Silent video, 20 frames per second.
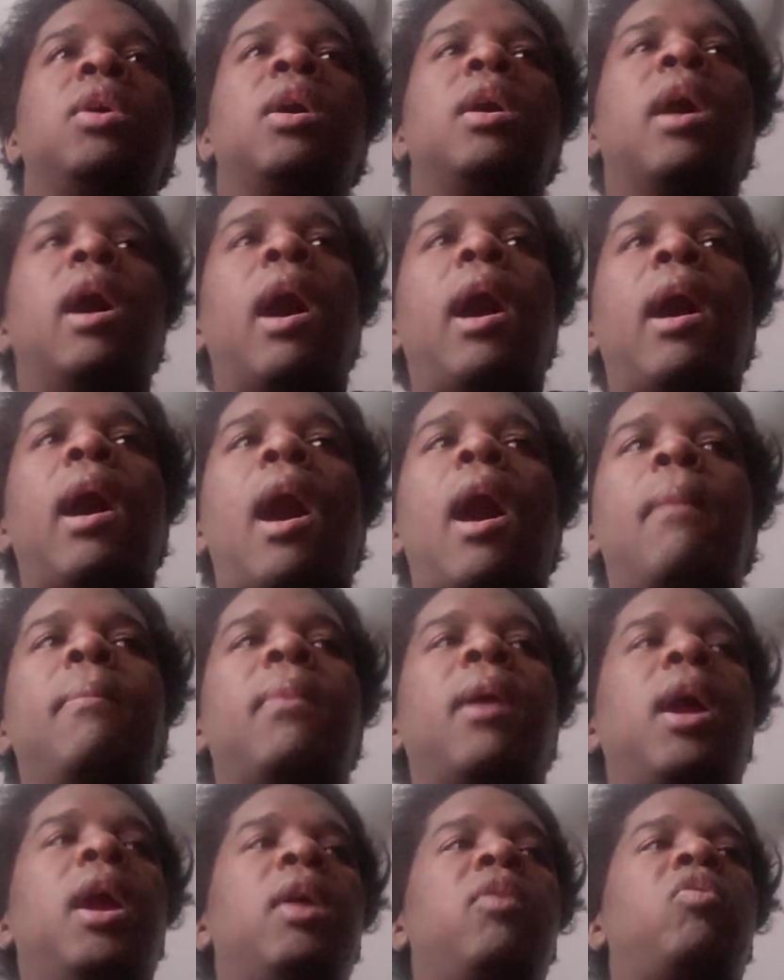I'm
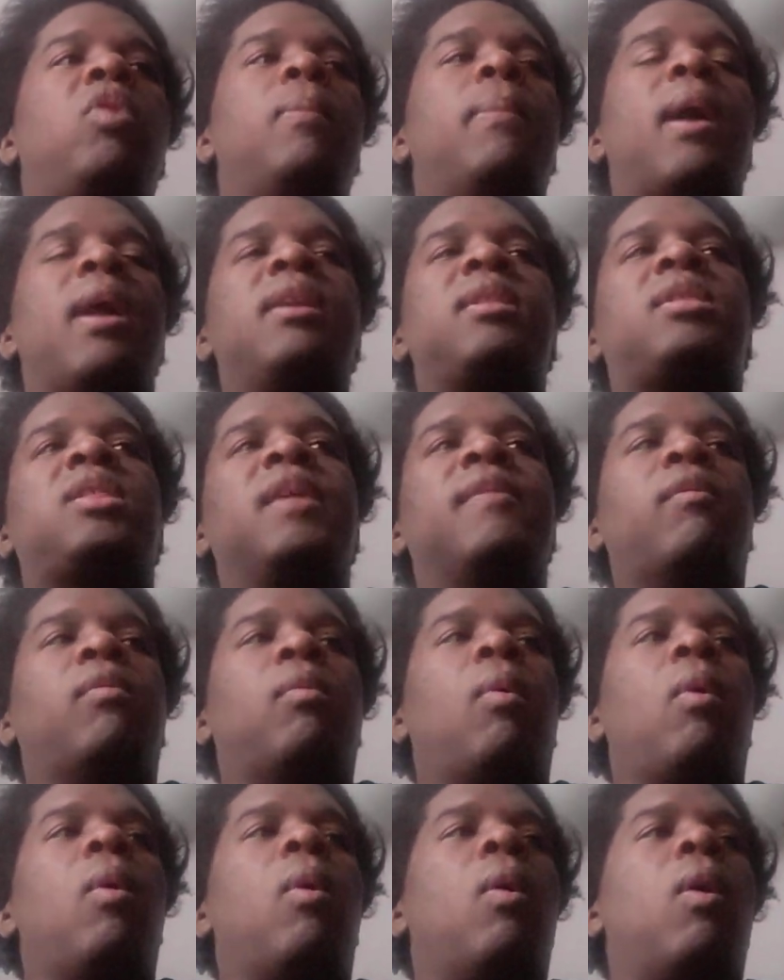angry about the Civil
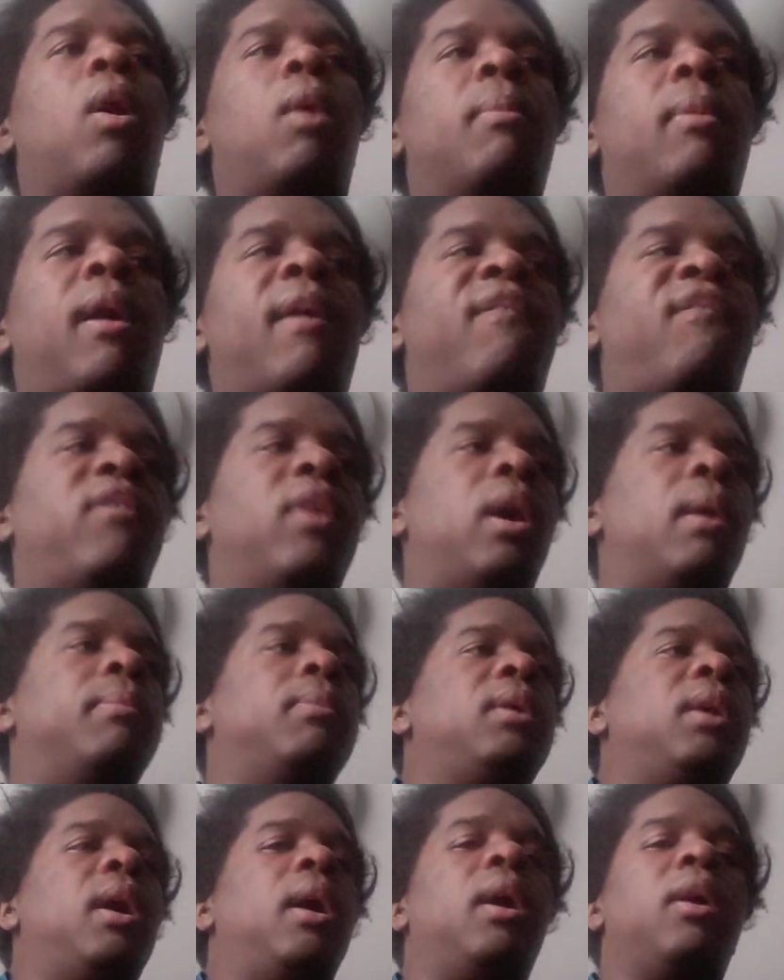War. My
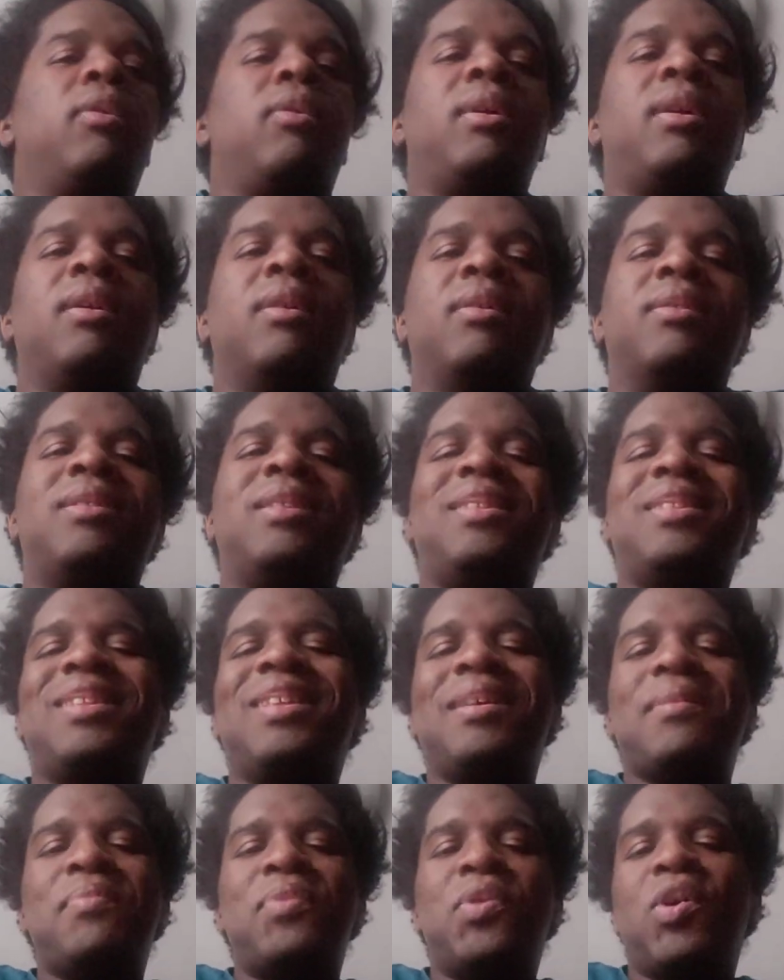family,
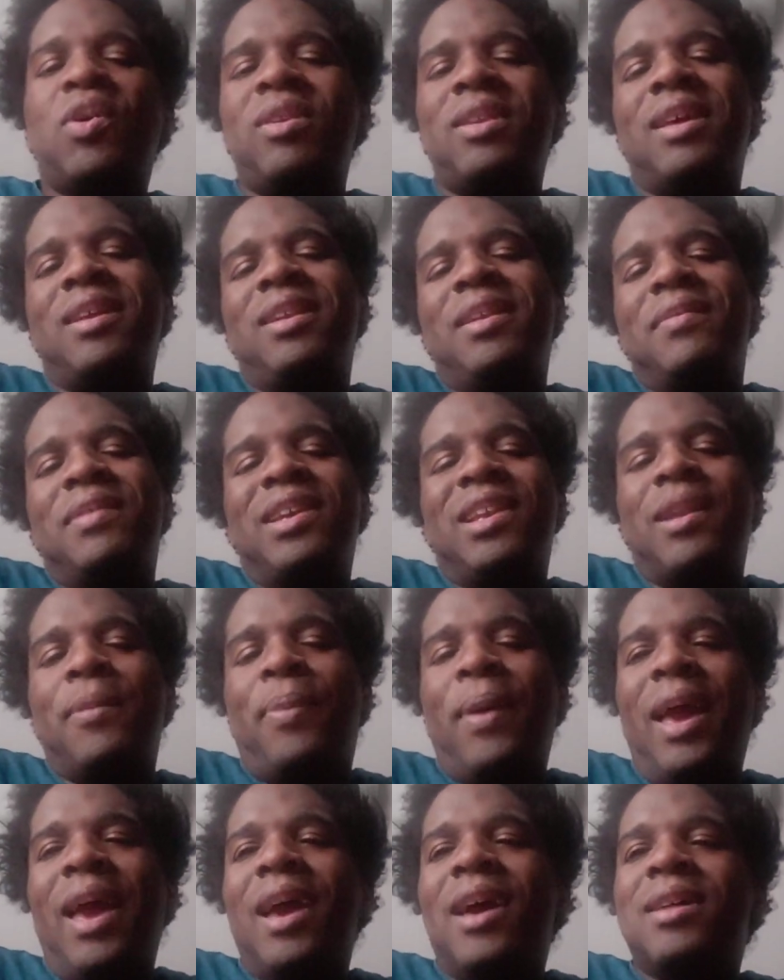they're living in the
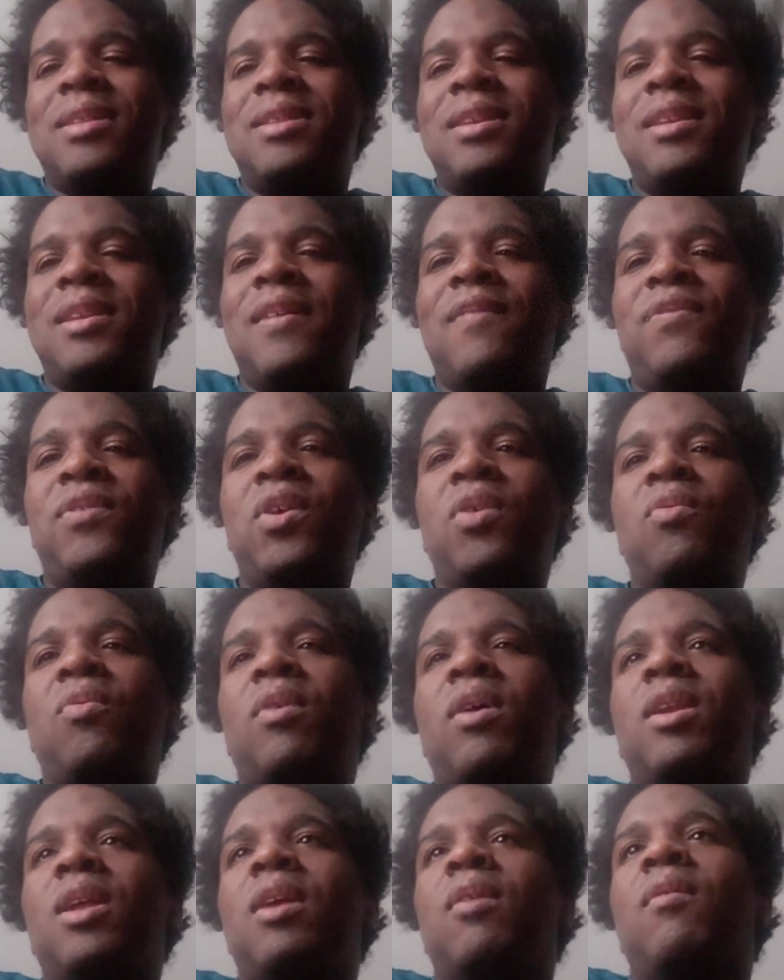past, and if you're
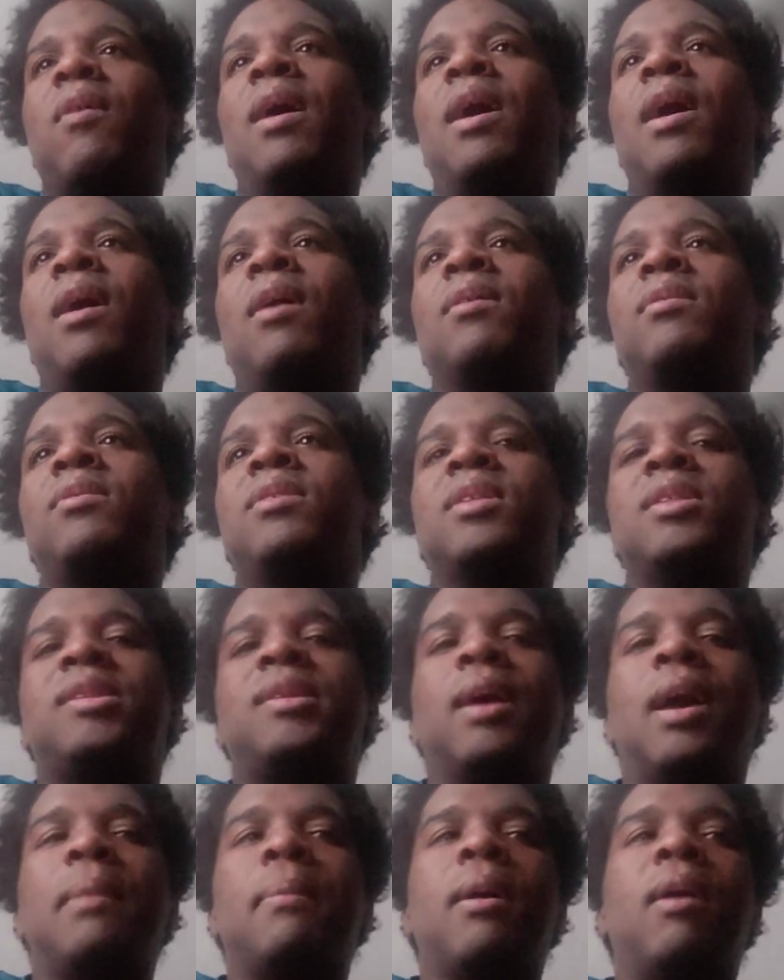running around just
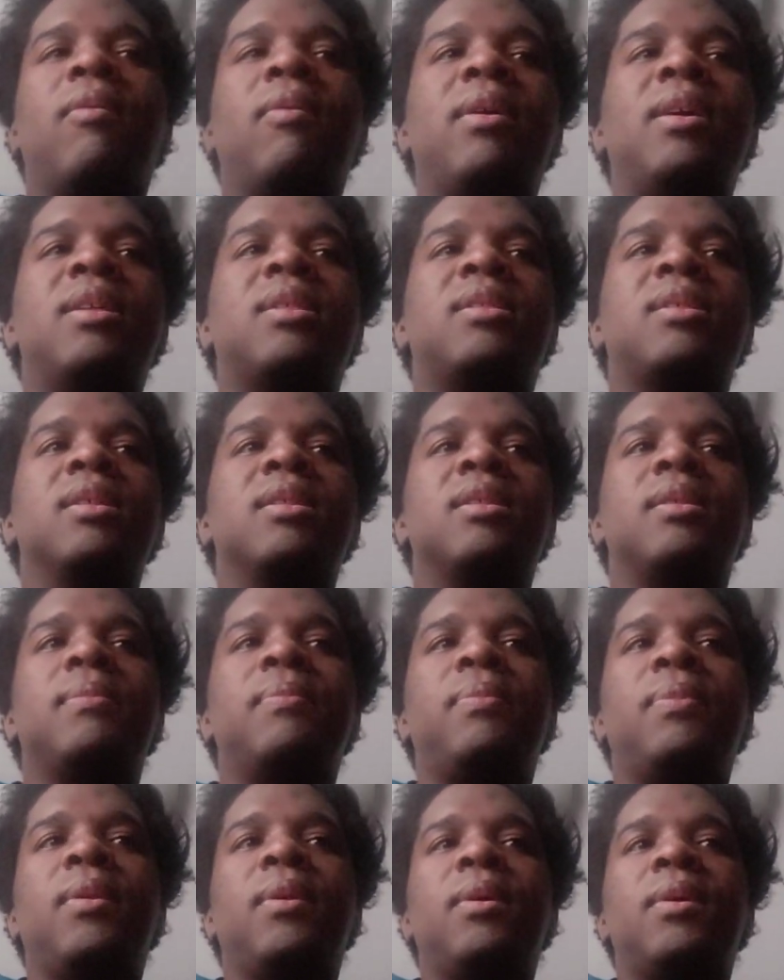talking about racism,
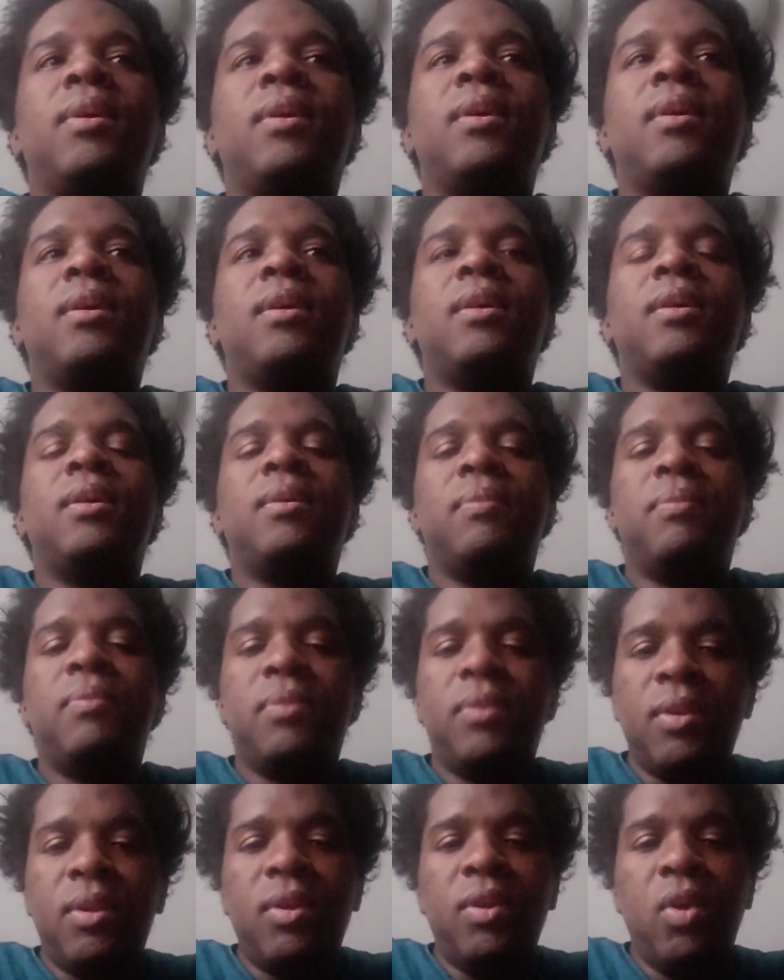
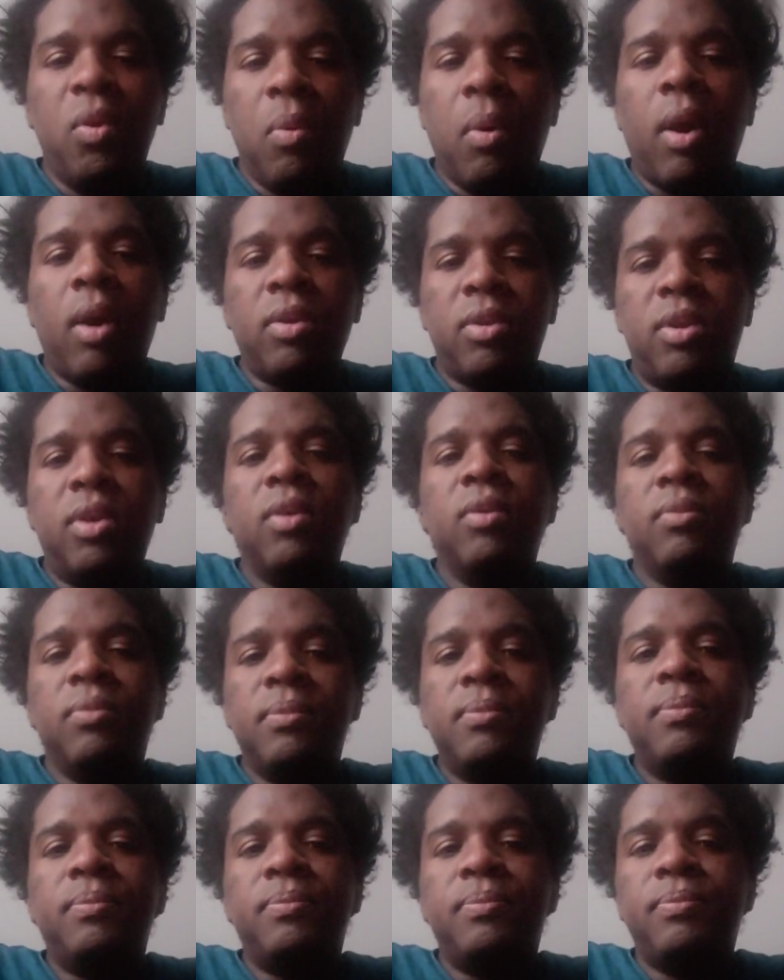you are too.
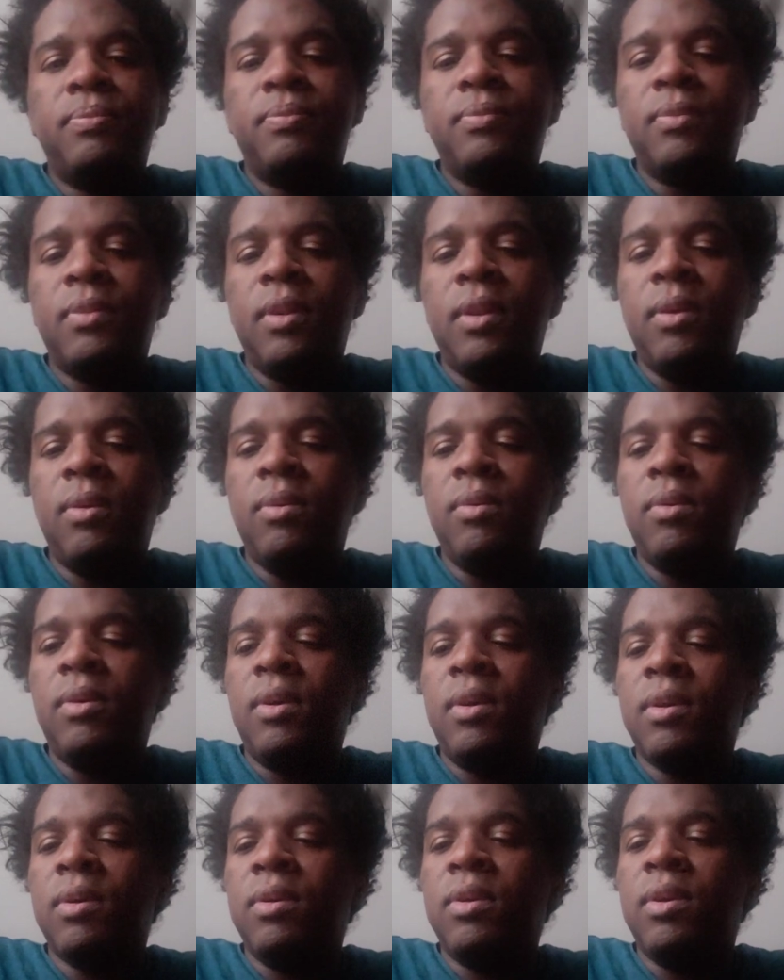
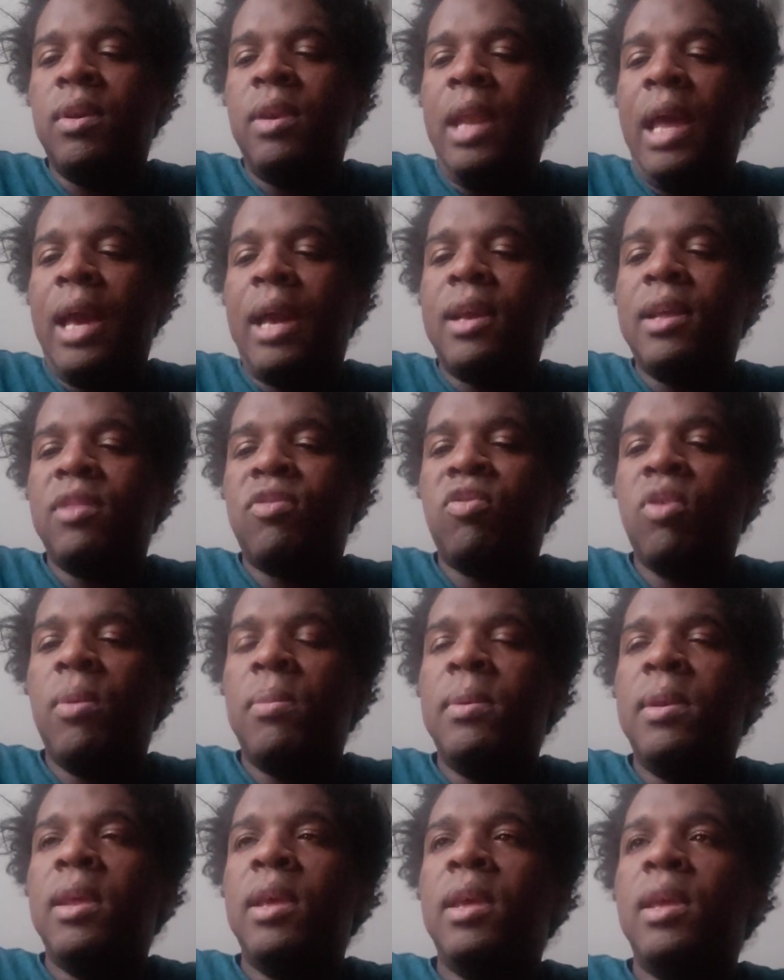You're not
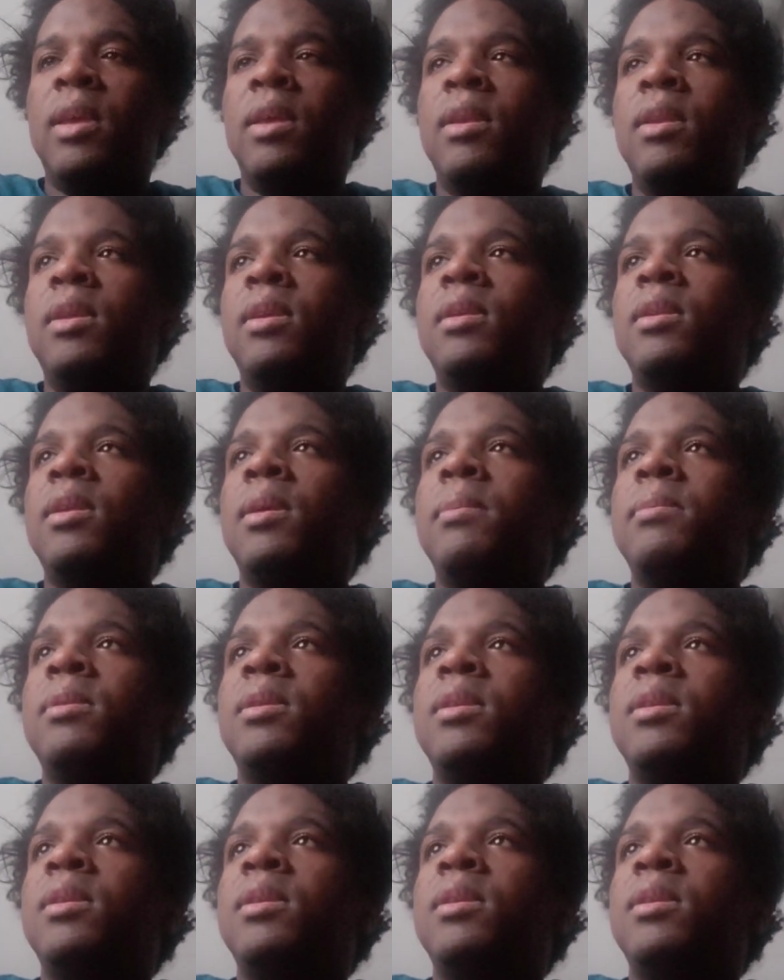contributing.